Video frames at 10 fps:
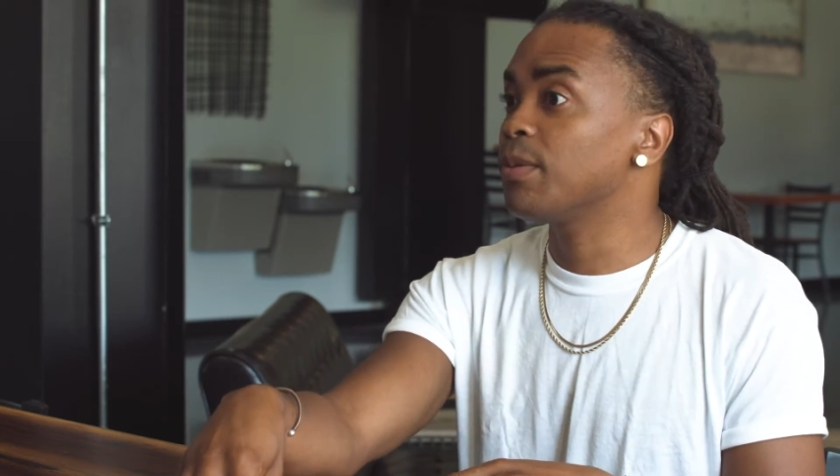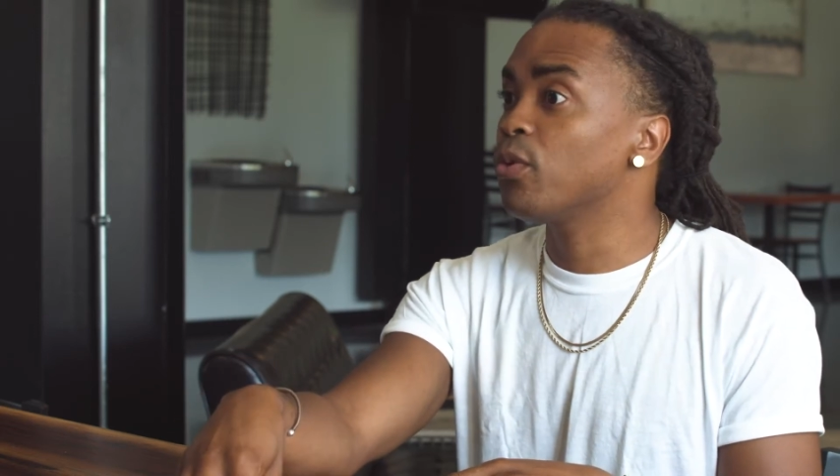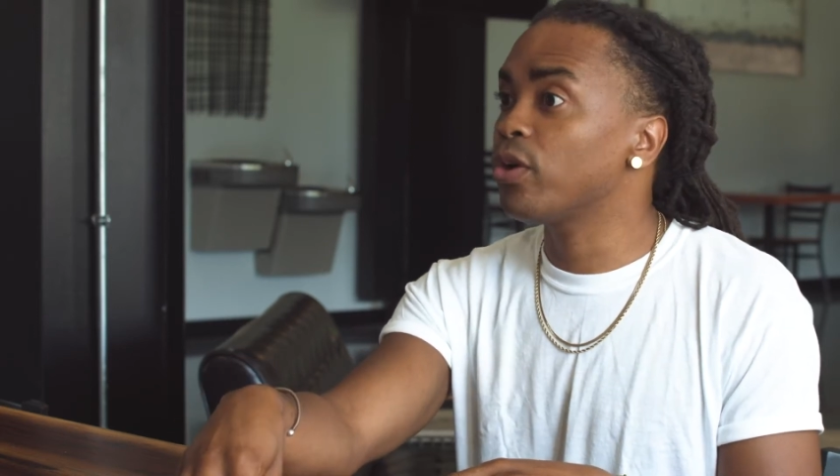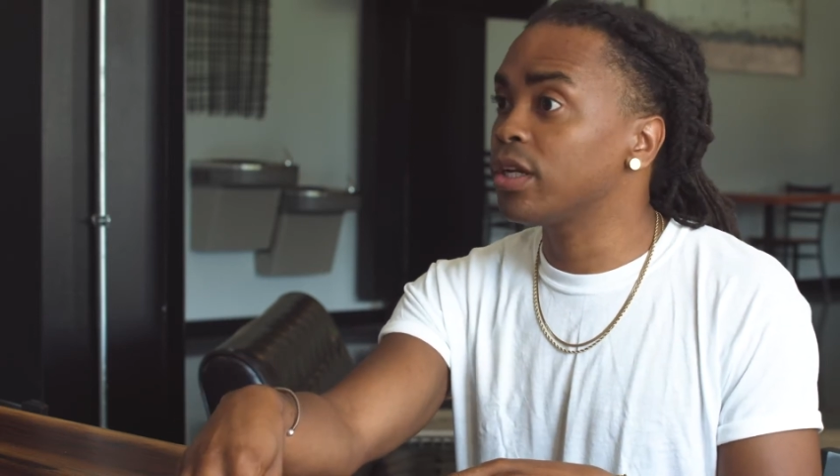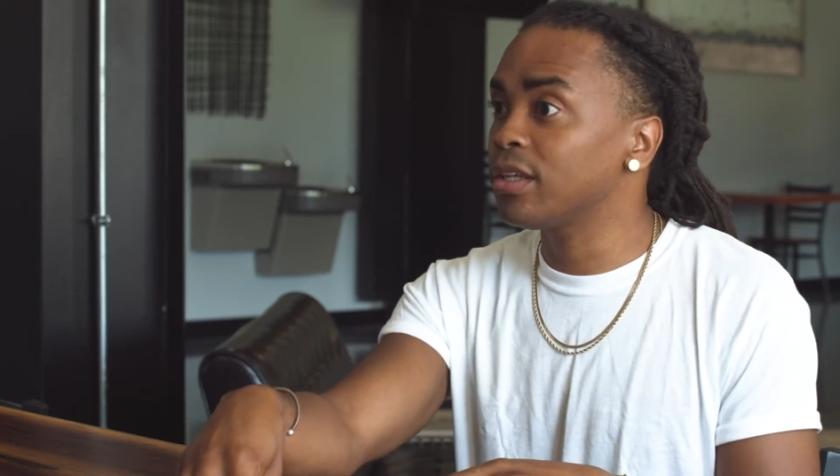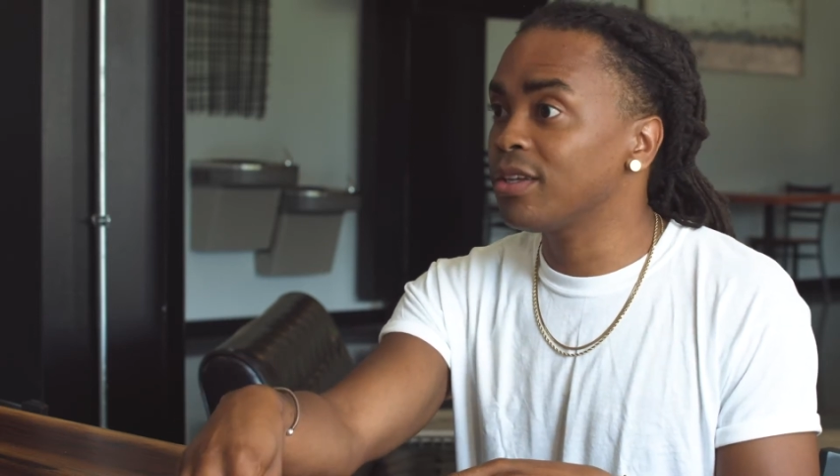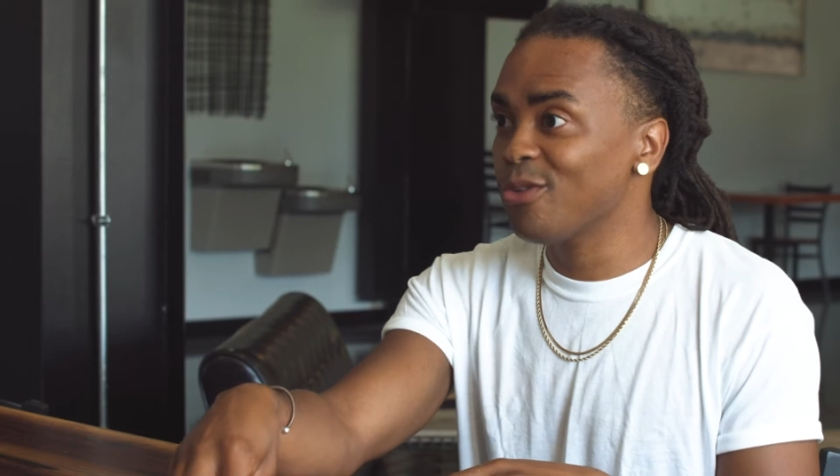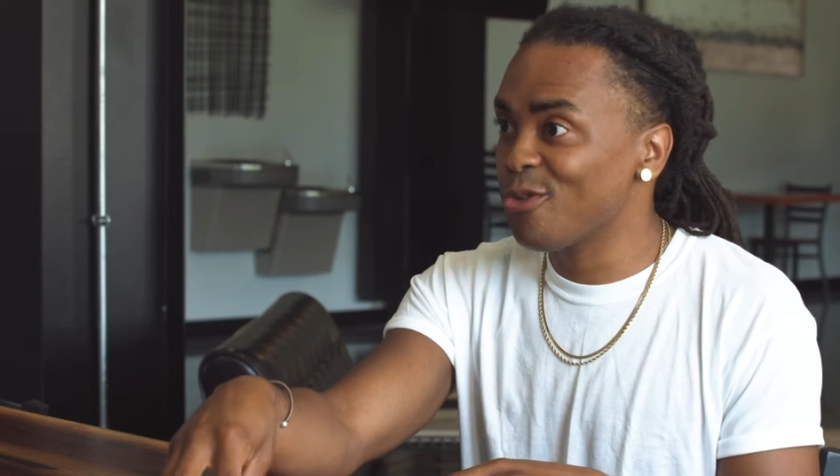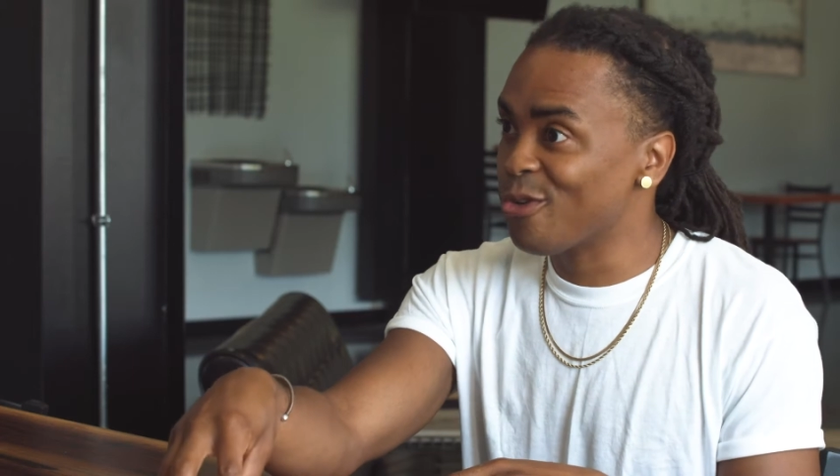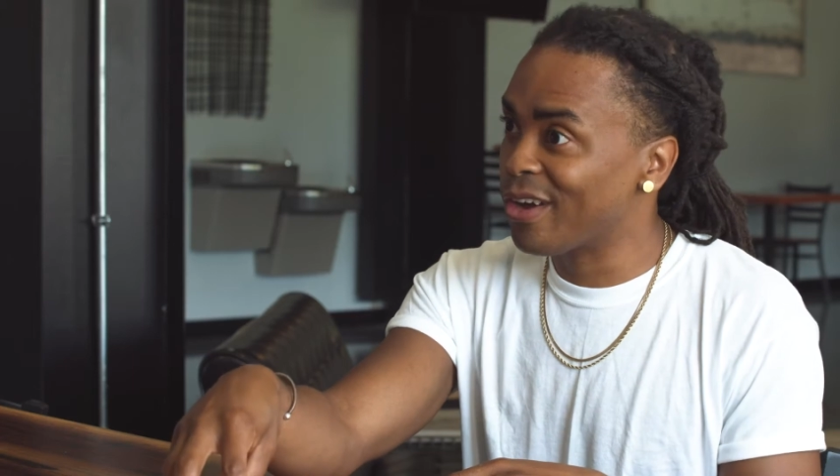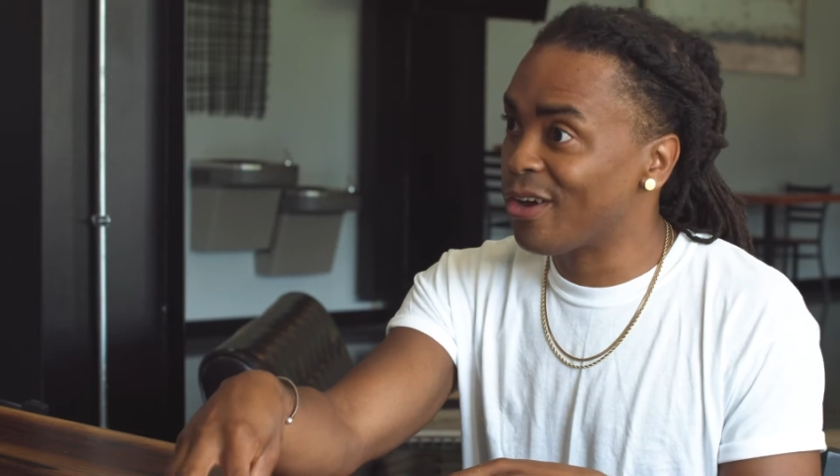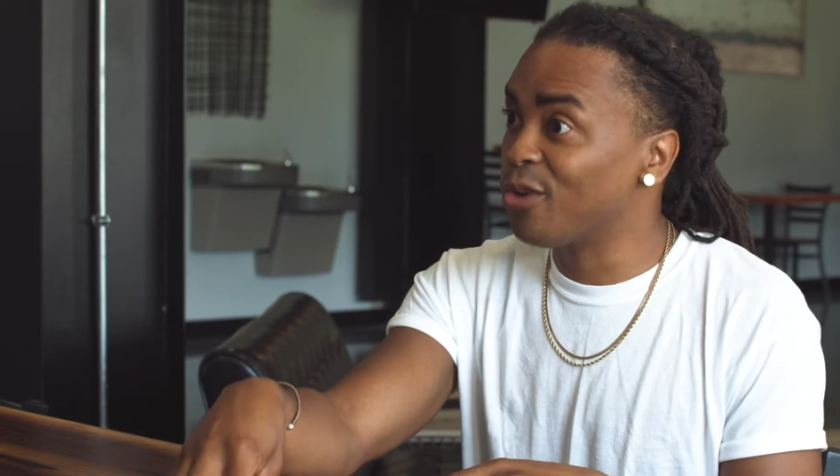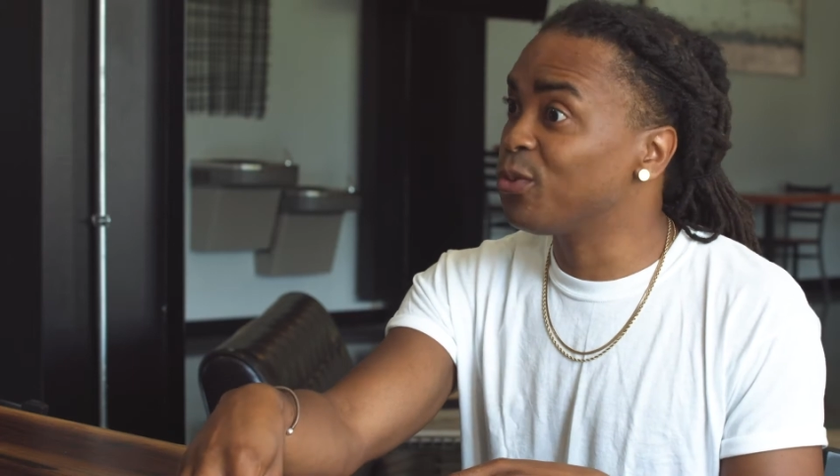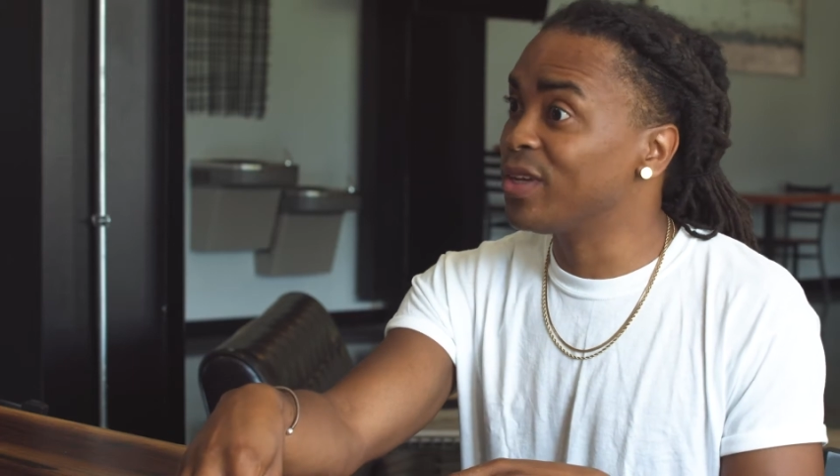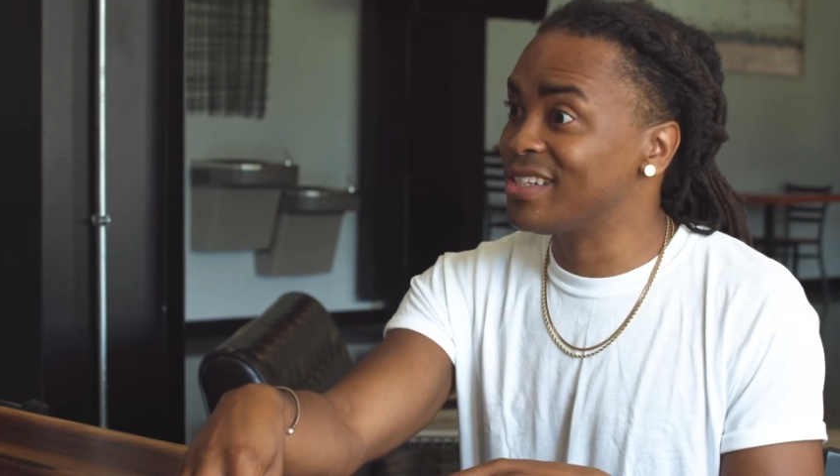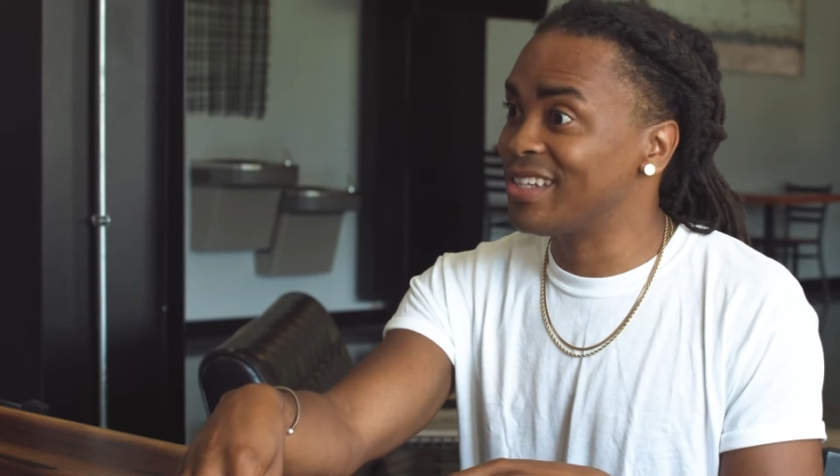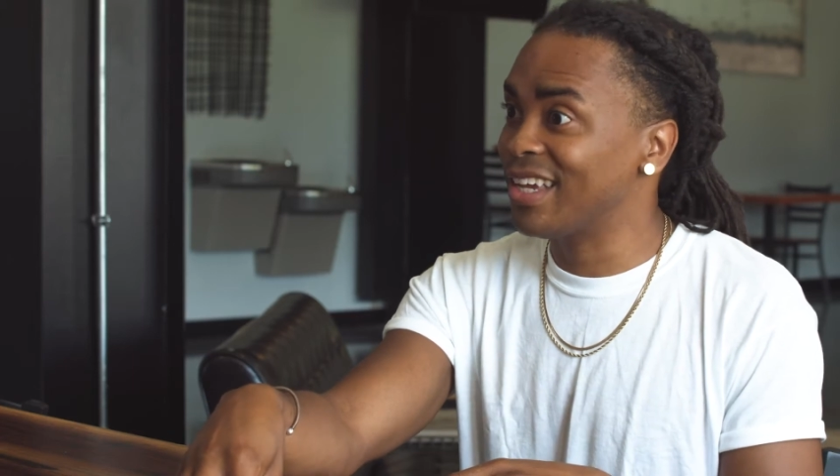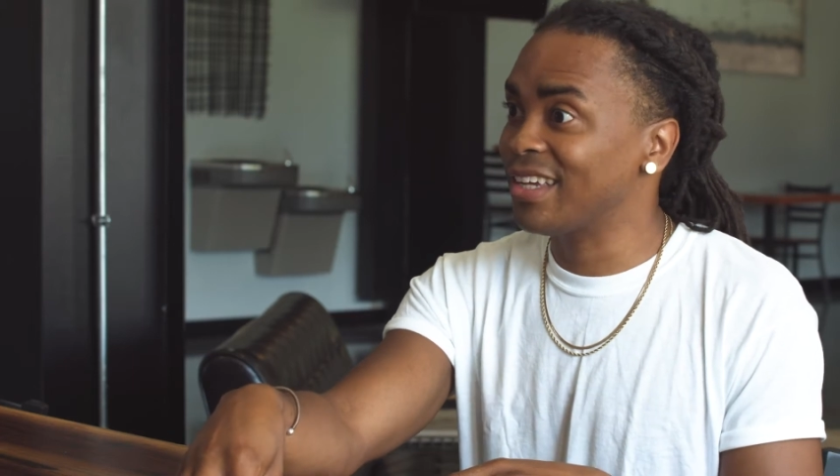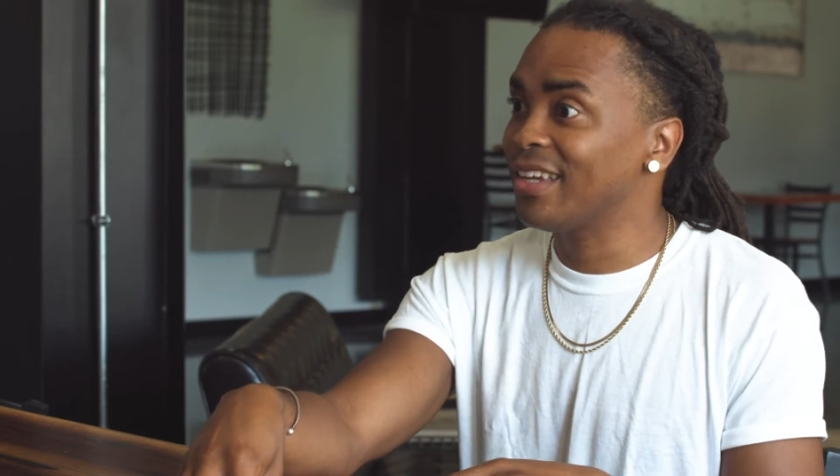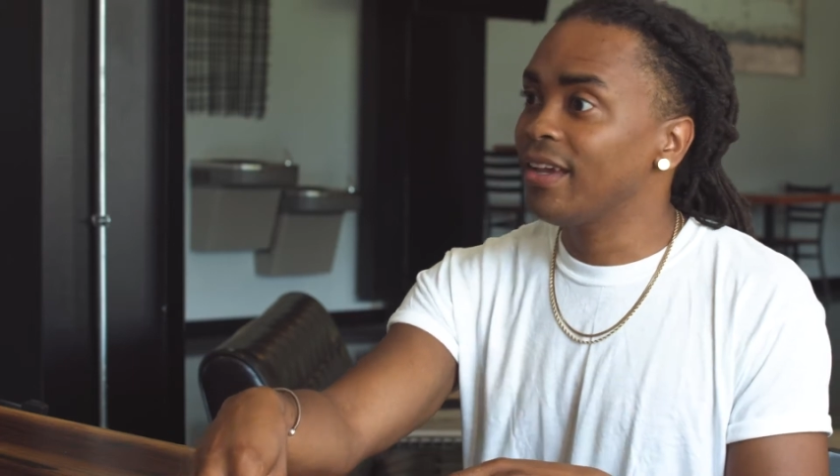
morning or on Wednesday.